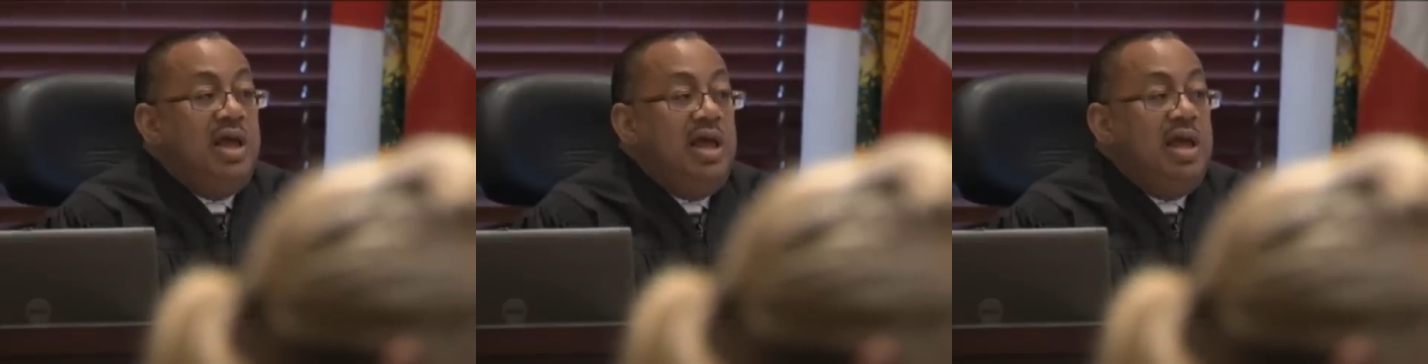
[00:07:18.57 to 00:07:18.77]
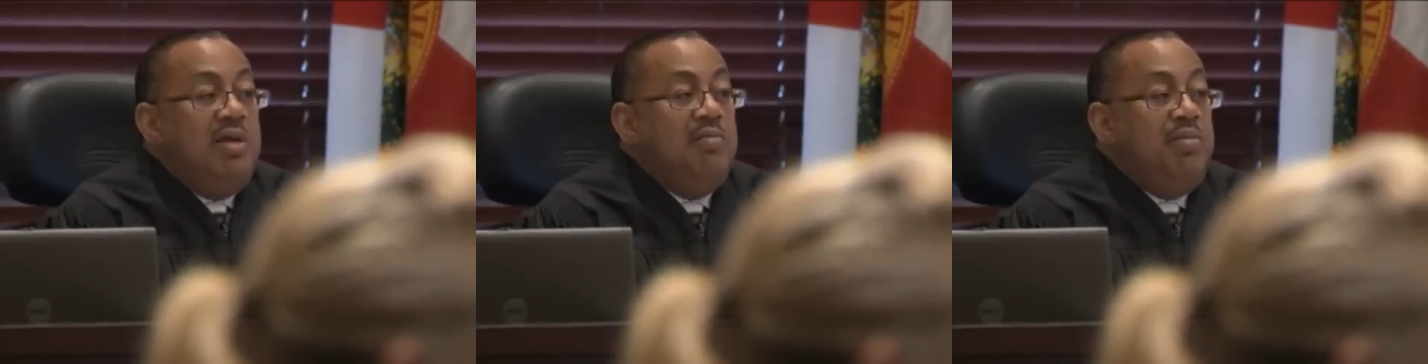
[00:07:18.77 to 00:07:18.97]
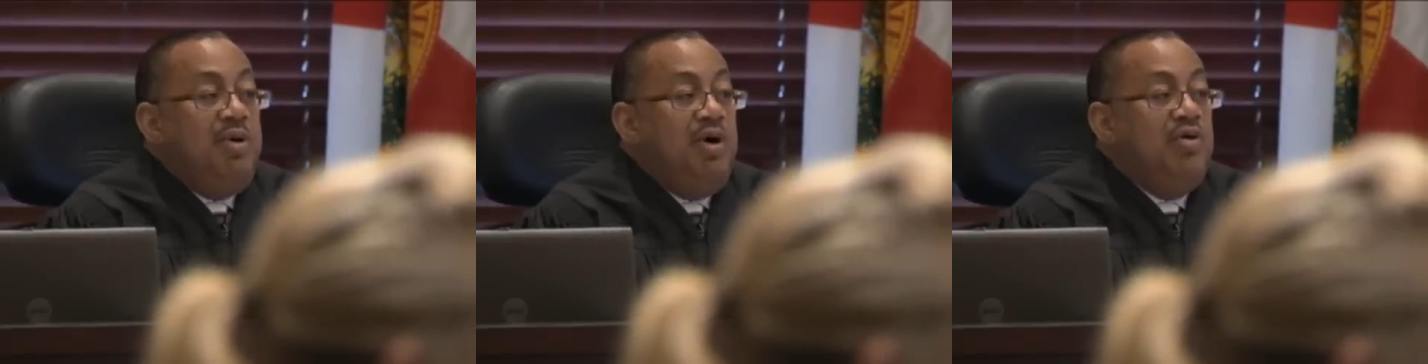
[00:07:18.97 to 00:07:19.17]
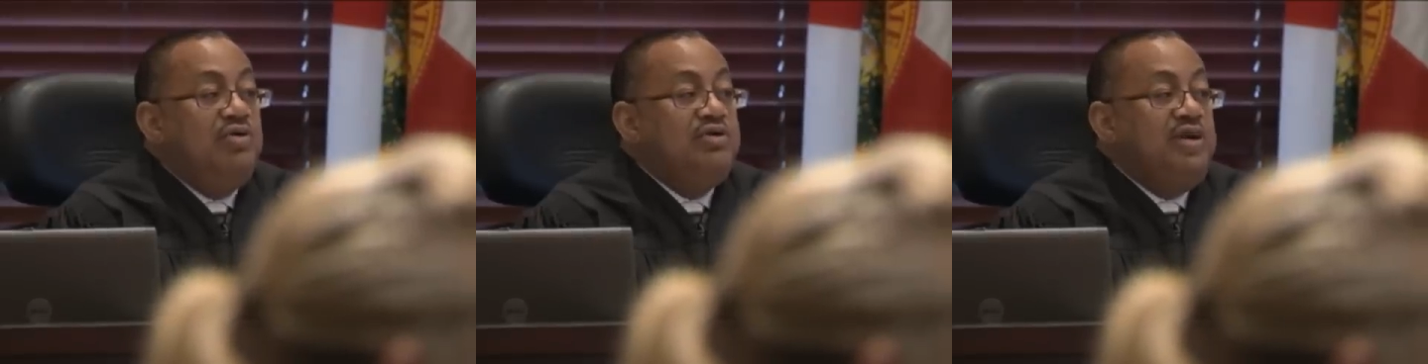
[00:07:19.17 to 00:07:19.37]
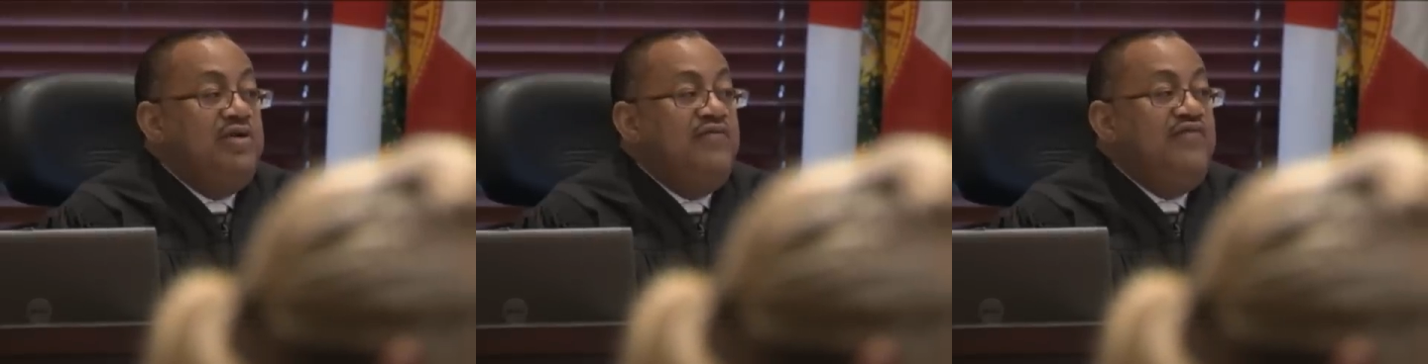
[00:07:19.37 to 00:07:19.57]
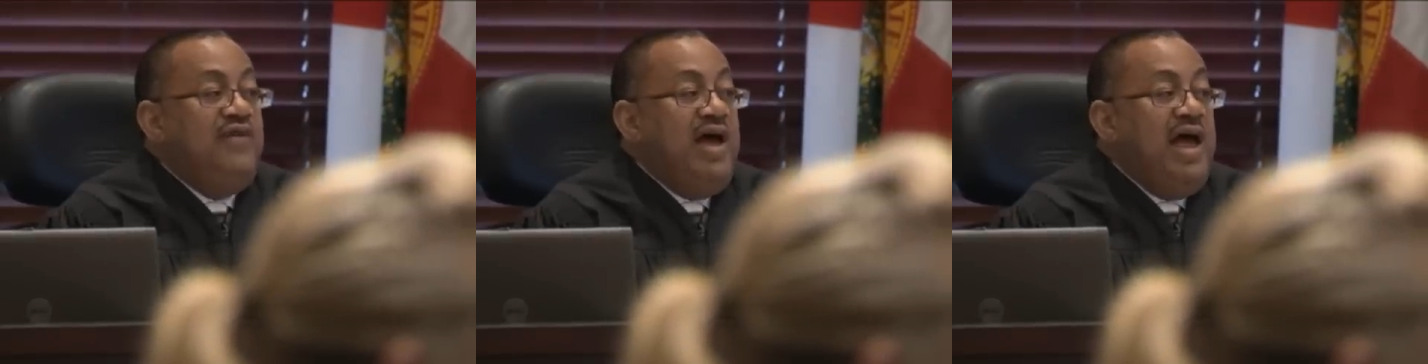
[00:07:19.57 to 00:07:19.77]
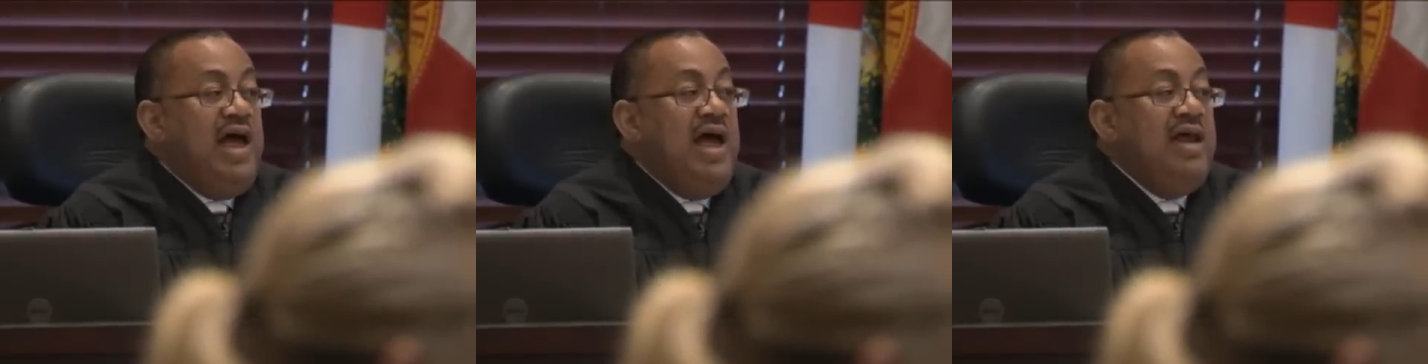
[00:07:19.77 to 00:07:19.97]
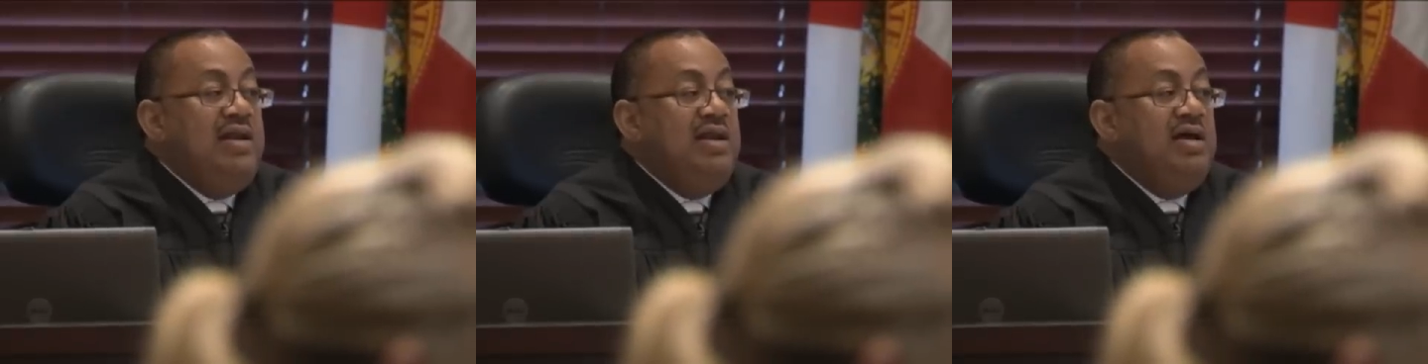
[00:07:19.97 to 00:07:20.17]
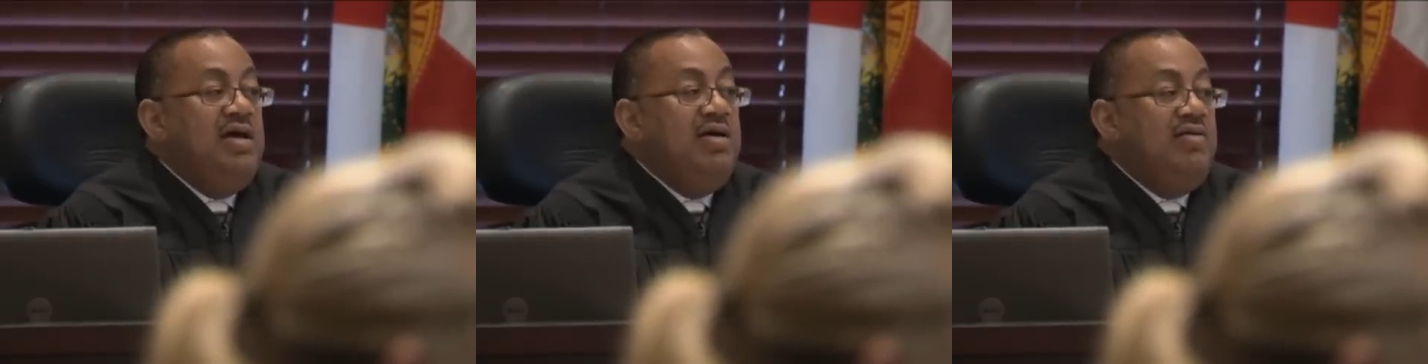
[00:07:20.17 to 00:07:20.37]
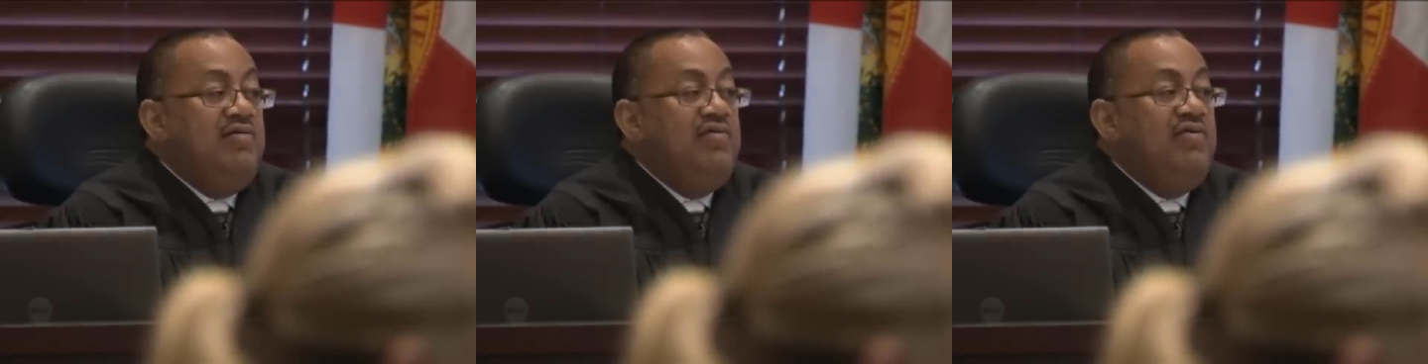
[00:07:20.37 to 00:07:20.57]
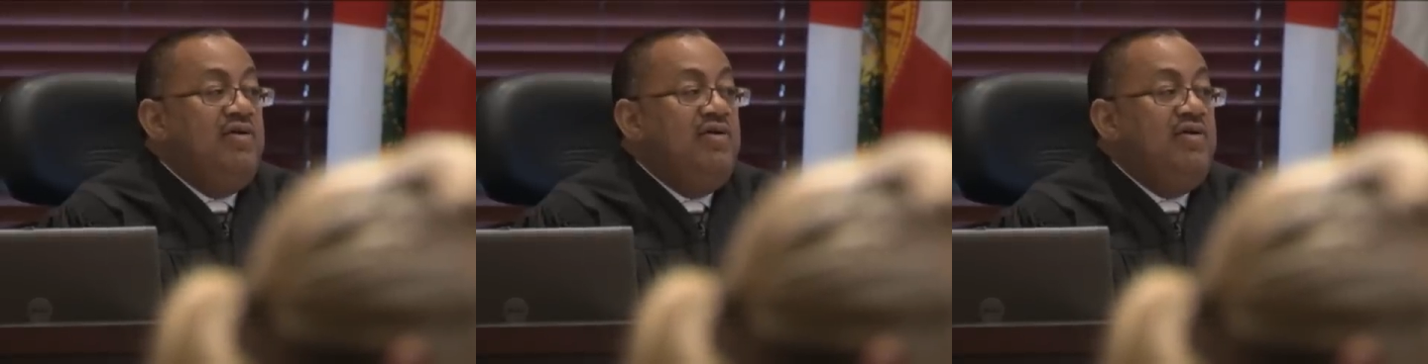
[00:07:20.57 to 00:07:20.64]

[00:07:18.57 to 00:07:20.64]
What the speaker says: impose a fine of